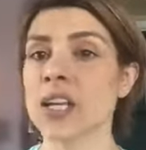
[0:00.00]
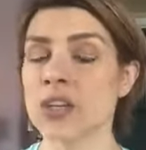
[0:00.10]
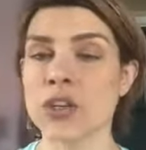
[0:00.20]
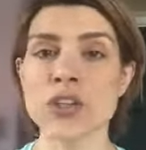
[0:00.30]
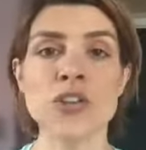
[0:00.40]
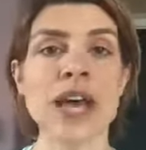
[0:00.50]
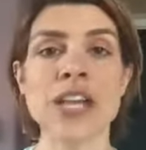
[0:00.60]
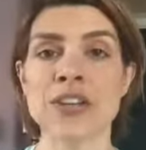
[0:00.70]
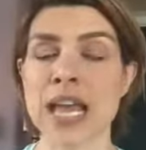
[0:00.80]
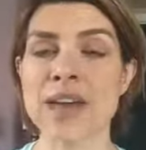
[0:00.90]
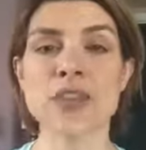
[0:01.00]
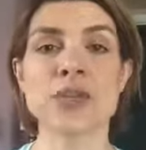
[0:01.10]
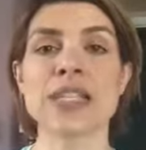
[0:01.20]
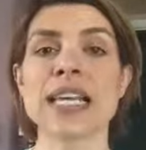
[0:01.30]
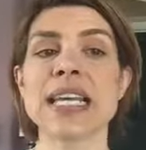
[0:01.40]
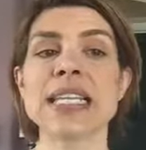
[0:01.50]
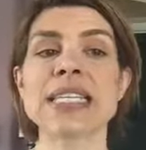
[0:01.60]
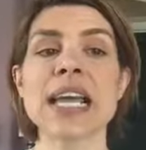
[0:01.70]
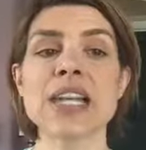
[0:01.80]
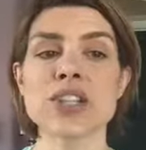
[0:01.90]
You can do that. You can have those
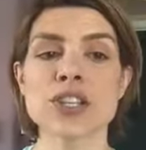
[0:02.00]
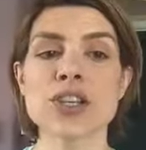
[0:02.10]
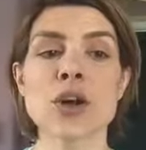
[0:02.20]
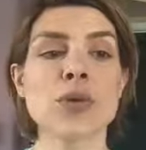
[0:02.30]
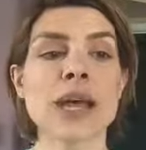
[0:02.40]
things. Just know